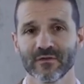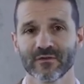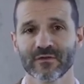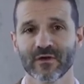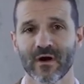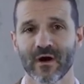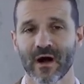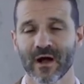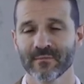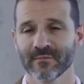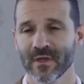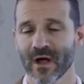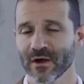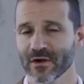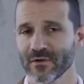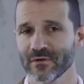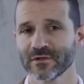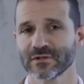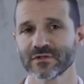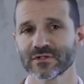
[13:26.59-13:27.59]
So I'm
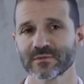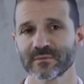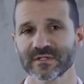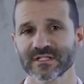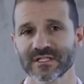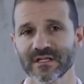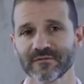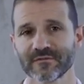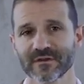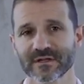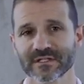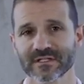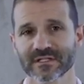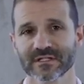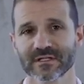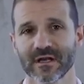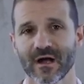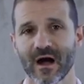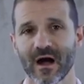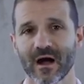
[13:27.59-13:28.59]
not going to
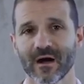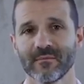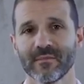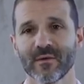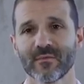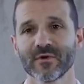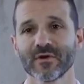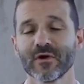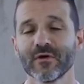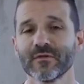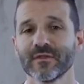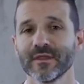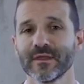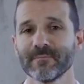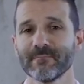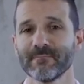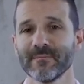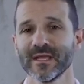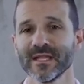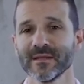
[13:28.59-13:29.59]
specifics, uh, but we know
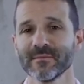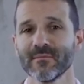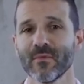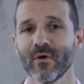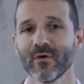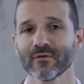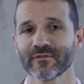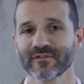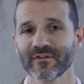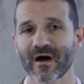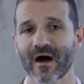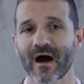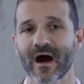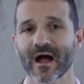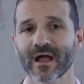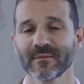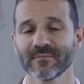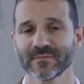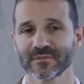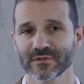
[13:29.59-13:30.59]
the minimal
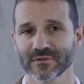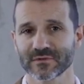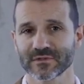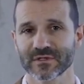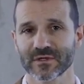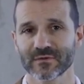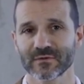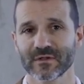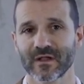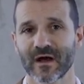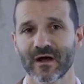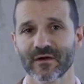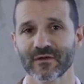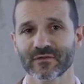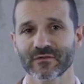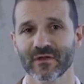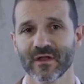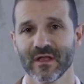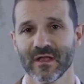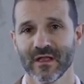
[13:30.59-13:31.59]
time to
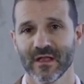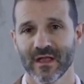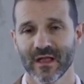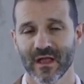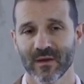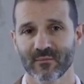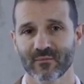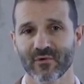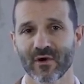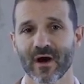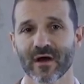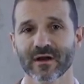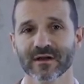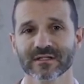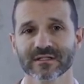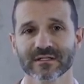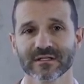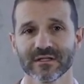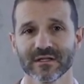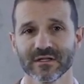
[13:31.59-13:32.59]
sterilize a
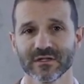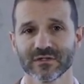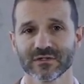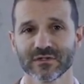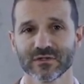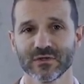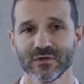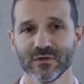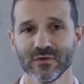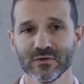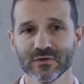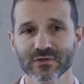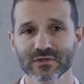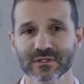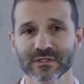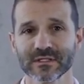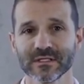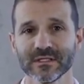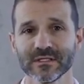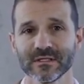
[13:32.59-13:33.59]
product is
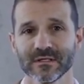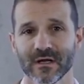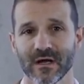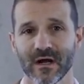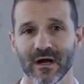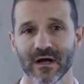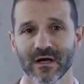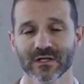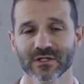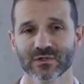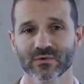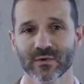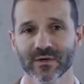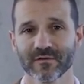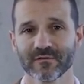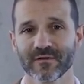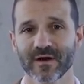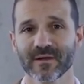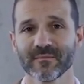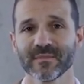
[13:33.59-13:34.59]
usually uh,
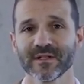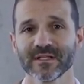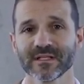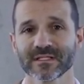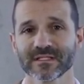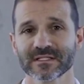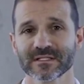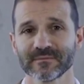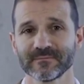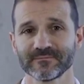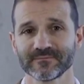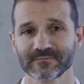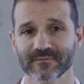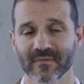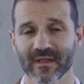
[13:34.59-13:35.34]
twenty-five minutes